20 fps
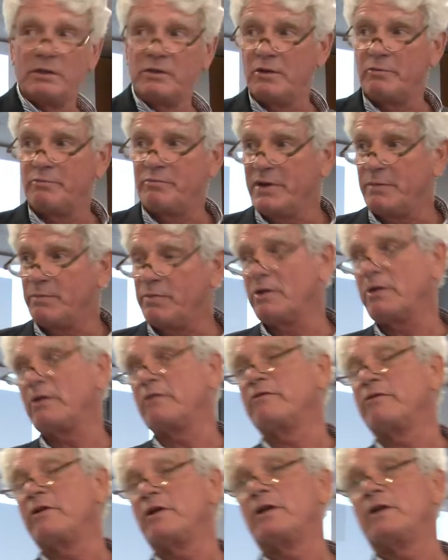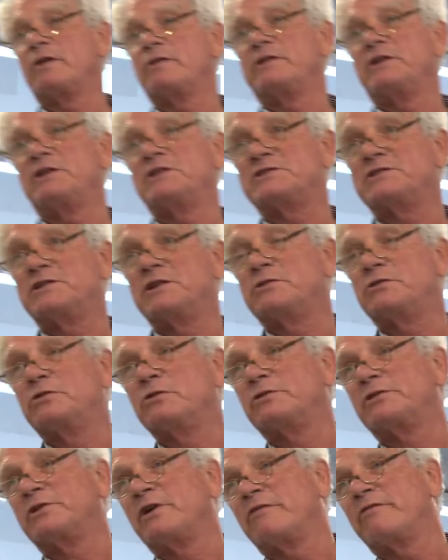the people of uh, the
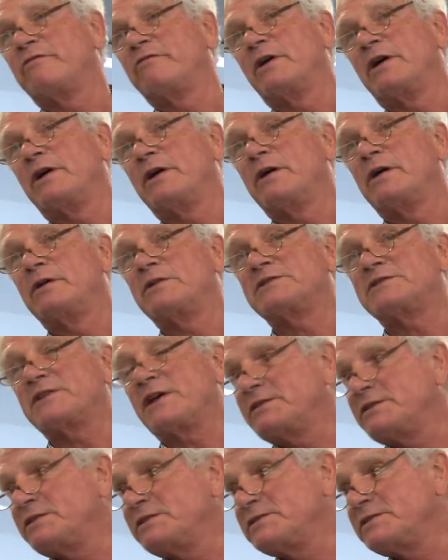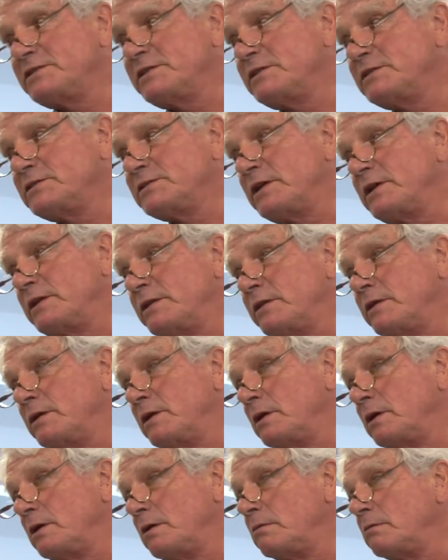Institute of uh, Statistics and
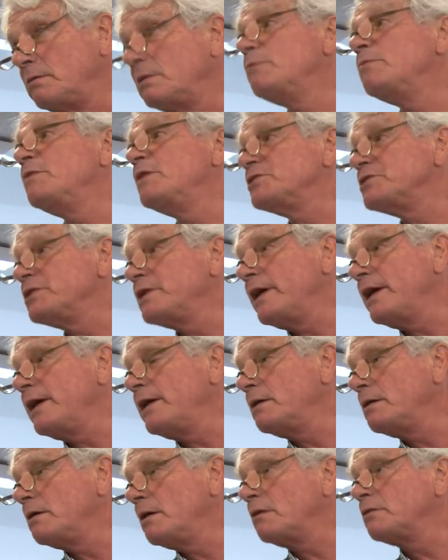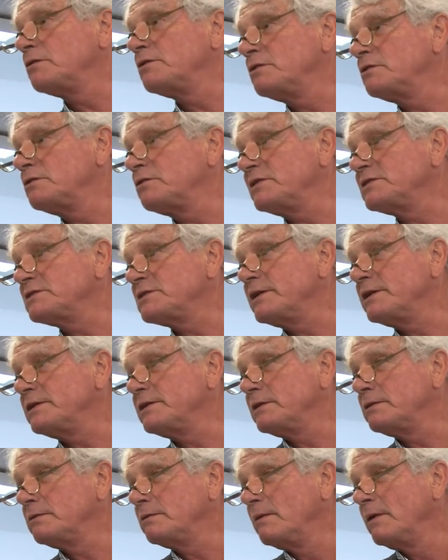uh, how do you
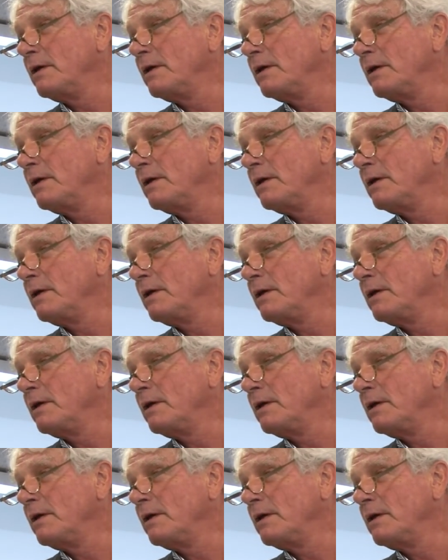translate it?